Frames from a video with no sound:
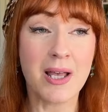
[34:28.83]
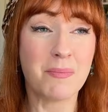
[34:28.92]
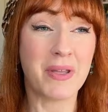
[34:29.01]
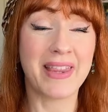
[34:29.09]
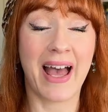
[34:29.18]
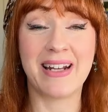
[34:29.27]

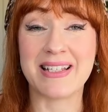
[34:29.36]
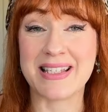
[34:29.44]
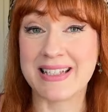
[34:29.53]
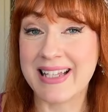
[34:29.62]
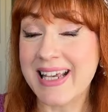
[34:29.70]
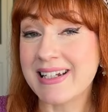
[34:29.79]
but that is
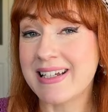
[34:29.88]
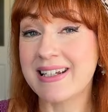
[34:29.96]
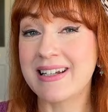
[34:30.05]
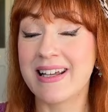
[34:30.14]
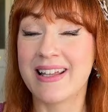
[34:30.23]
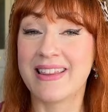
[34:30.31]

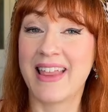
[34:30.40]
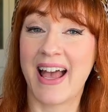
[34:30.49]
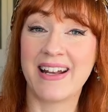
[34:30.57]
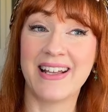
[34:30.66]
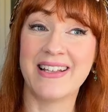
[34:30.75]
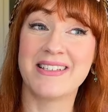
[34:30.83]
needed.
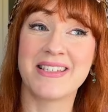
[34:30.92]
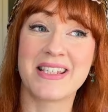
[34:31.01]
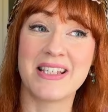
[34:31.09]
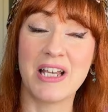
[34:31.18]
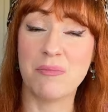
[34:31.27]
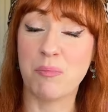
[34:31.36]
That
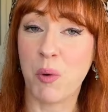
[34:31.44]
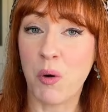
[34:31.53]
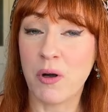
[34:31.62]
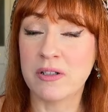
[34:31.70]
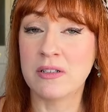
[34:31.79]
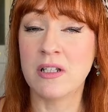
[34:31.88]
is
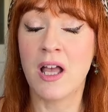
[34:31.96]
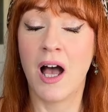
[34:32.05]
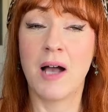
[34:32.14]
important.